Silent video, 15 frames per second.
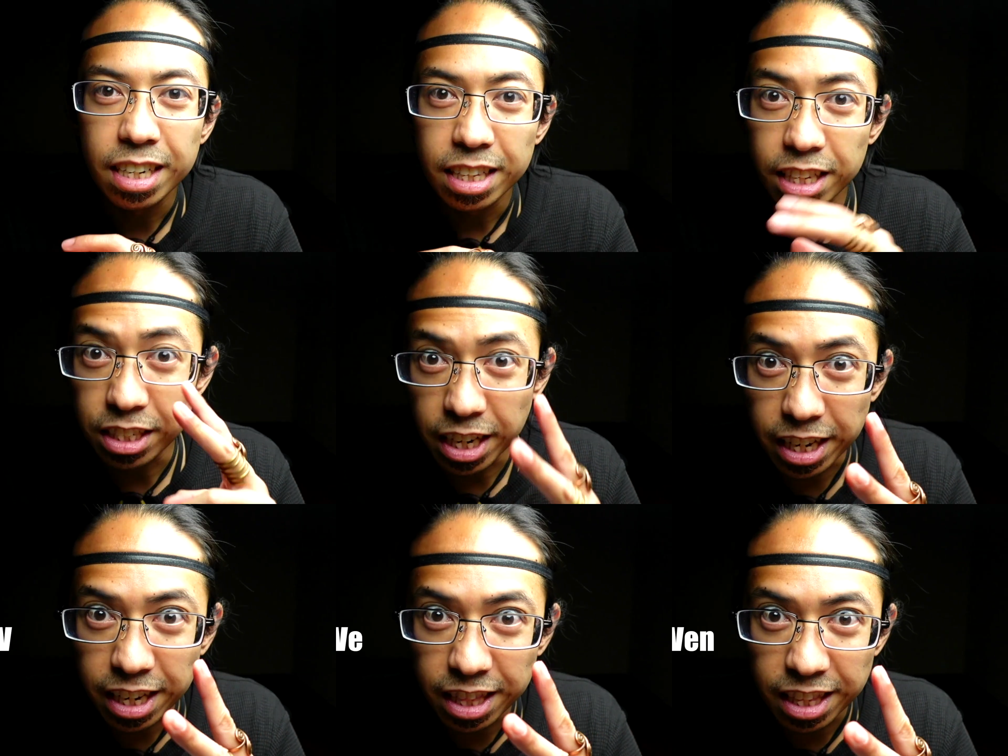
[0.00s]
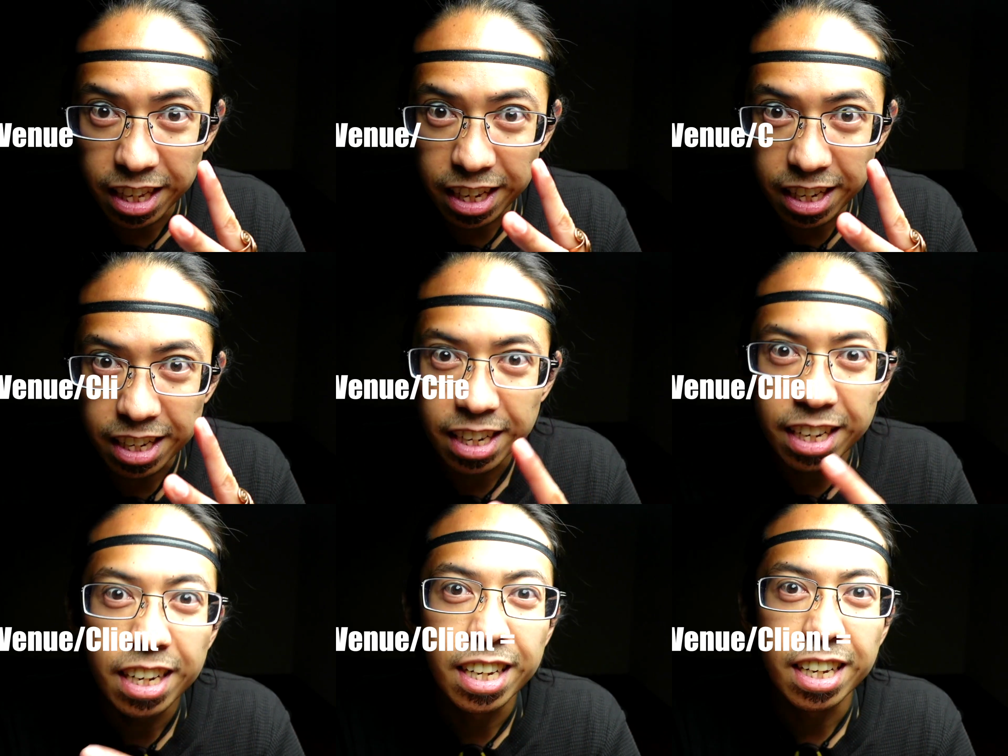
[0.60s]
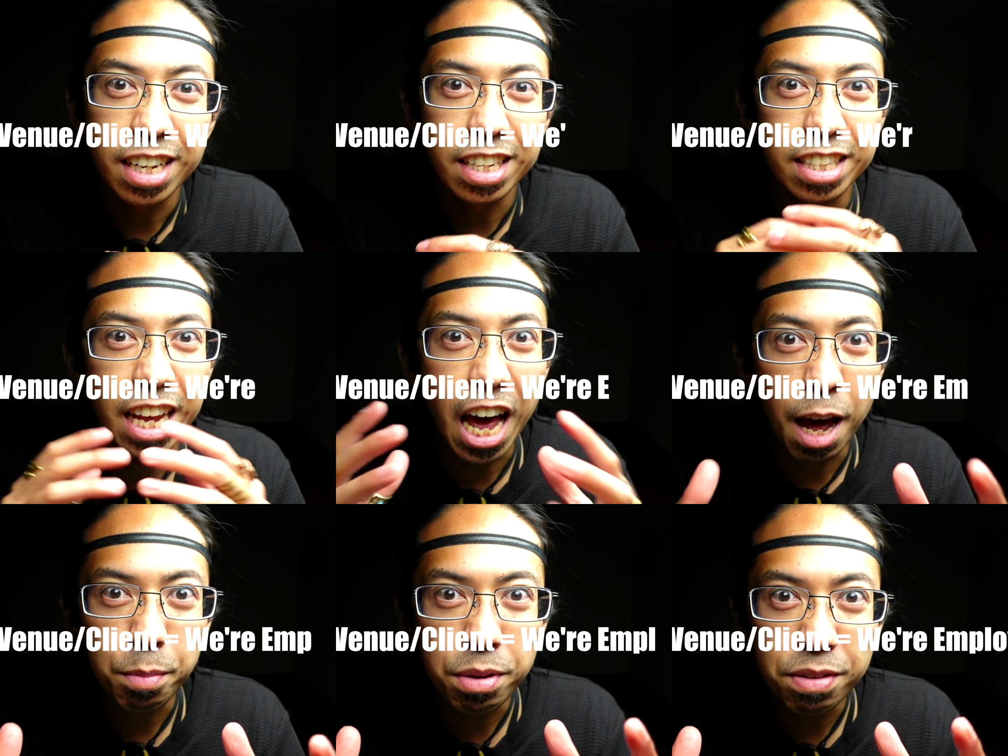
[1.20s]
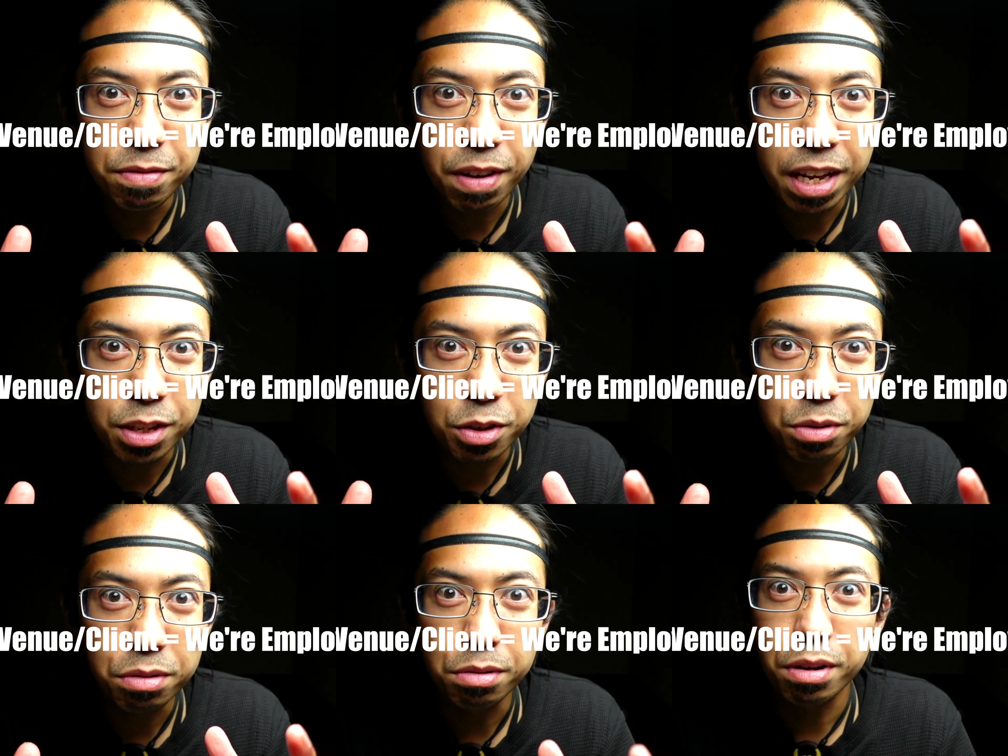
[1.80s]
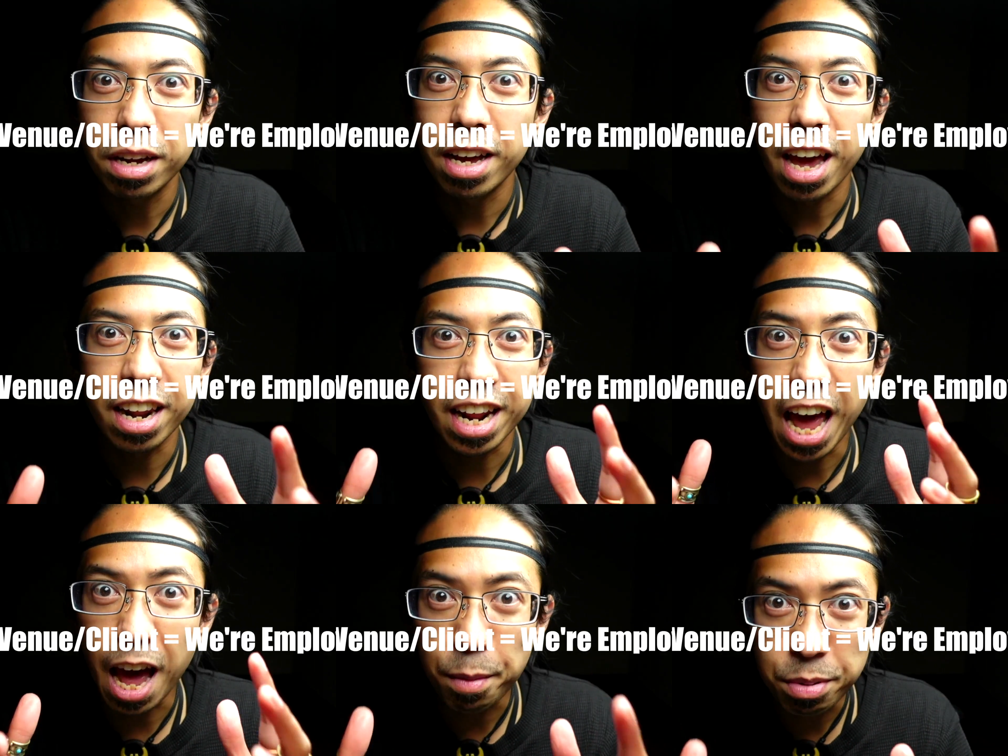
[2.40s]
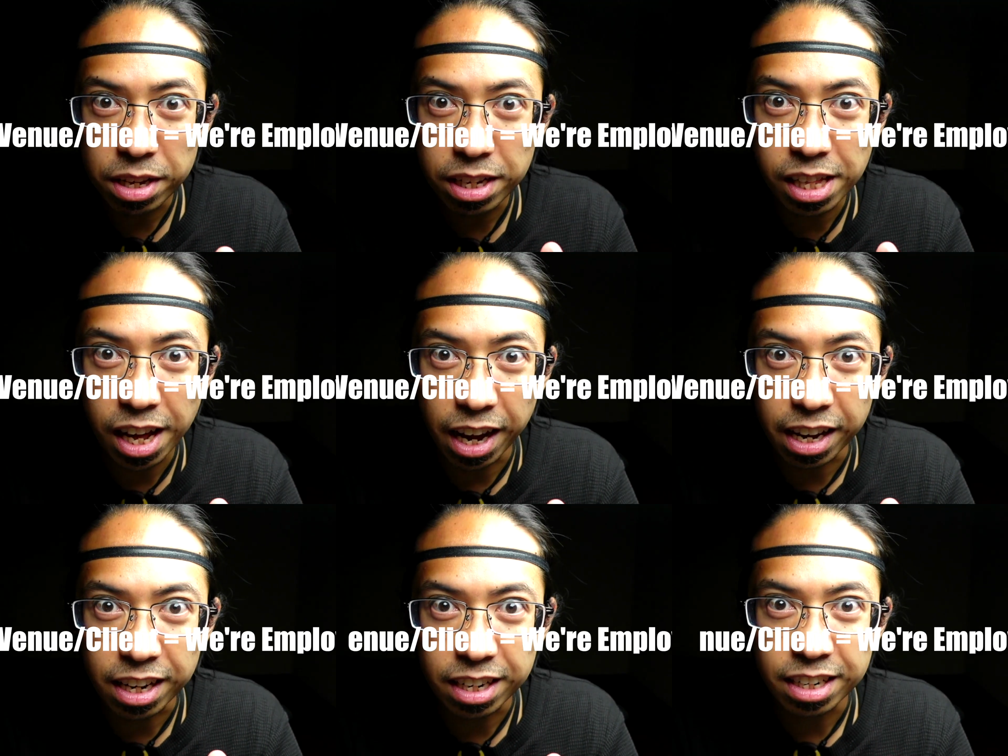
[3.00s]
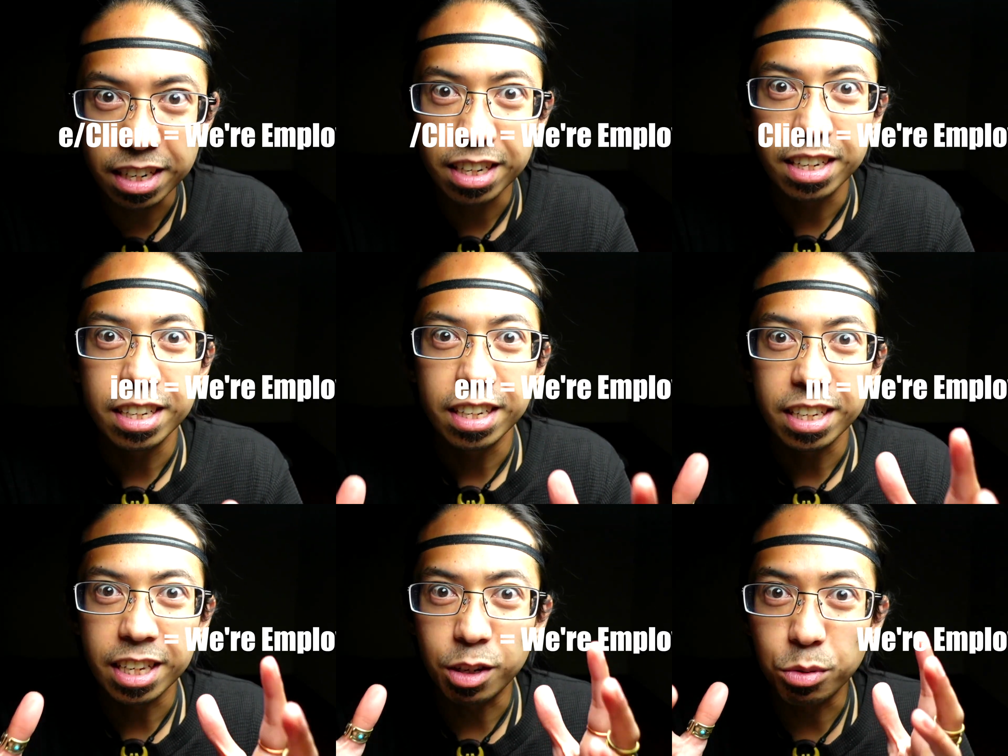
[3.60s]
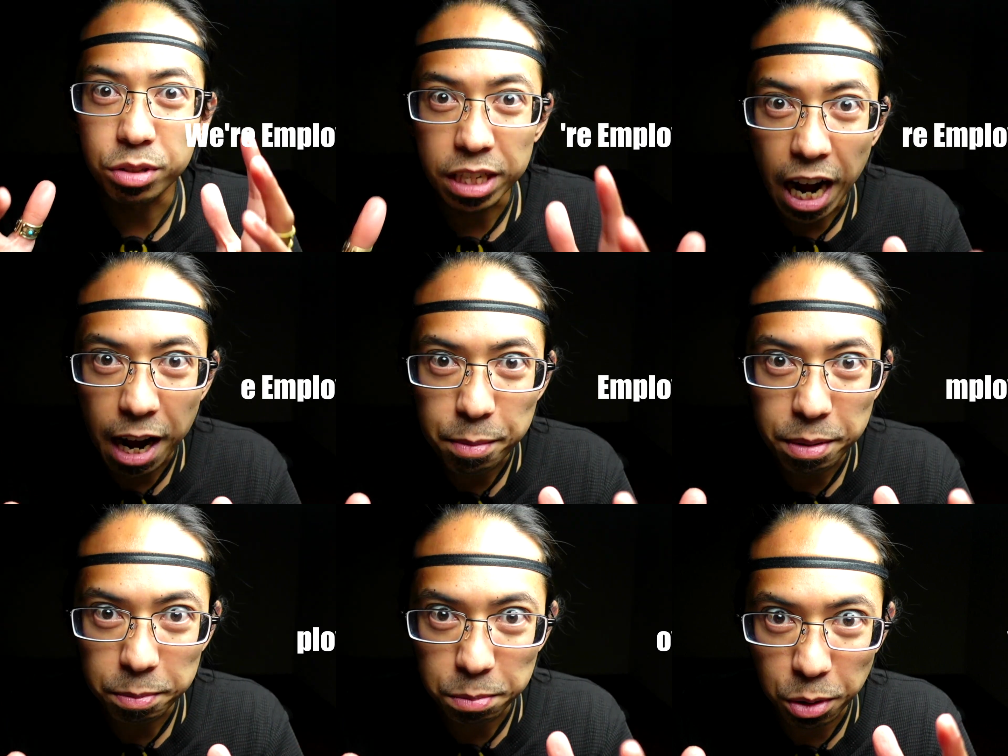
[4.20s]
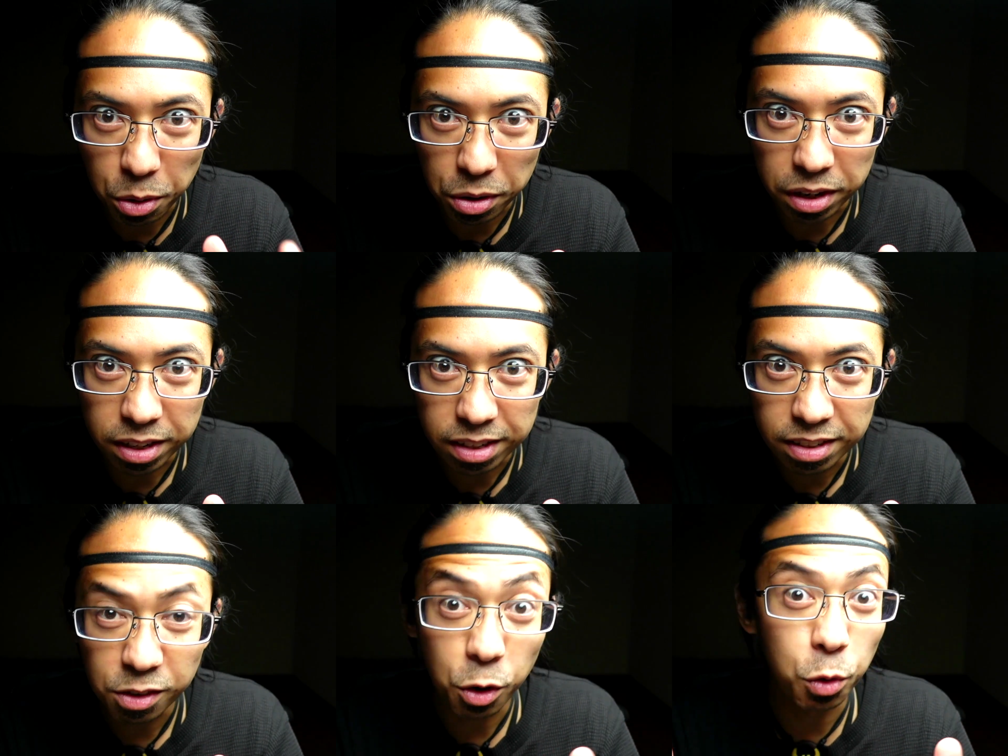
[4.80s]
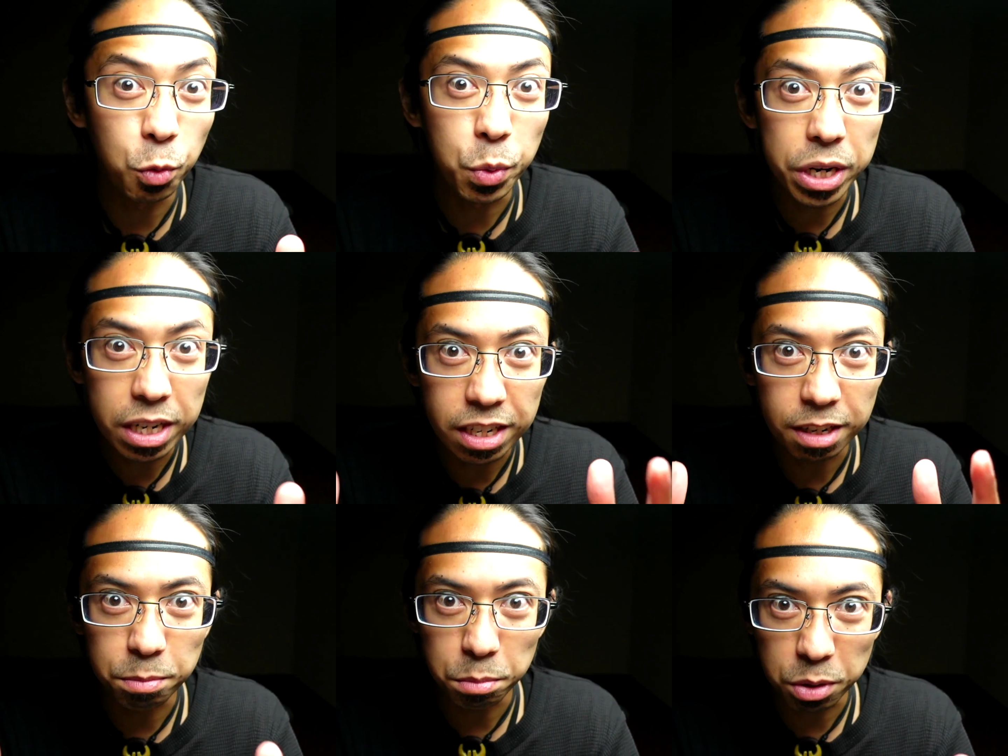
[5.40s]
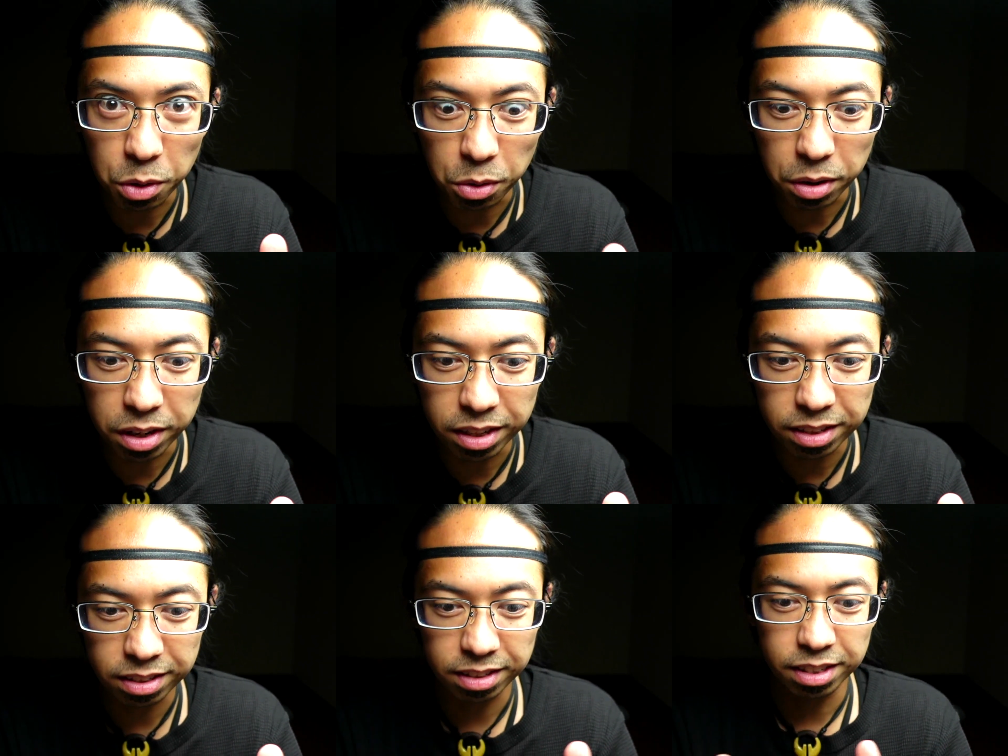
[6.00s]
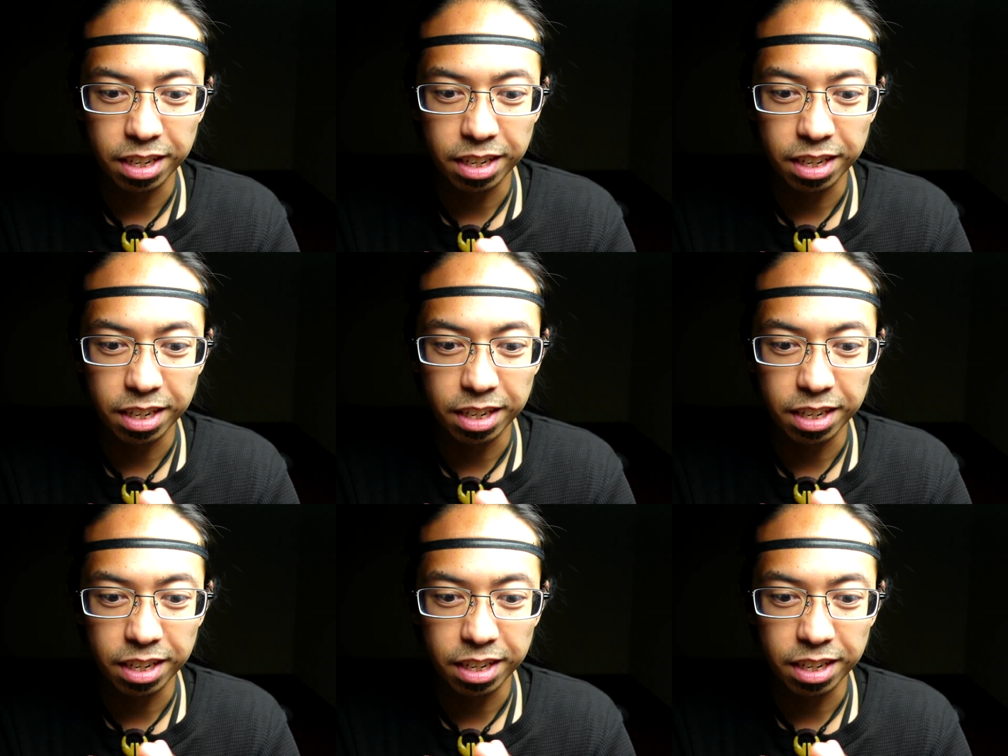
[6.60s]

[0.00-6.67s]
The second thing is a happy venue and a happy client equals I'm employed or we're employed.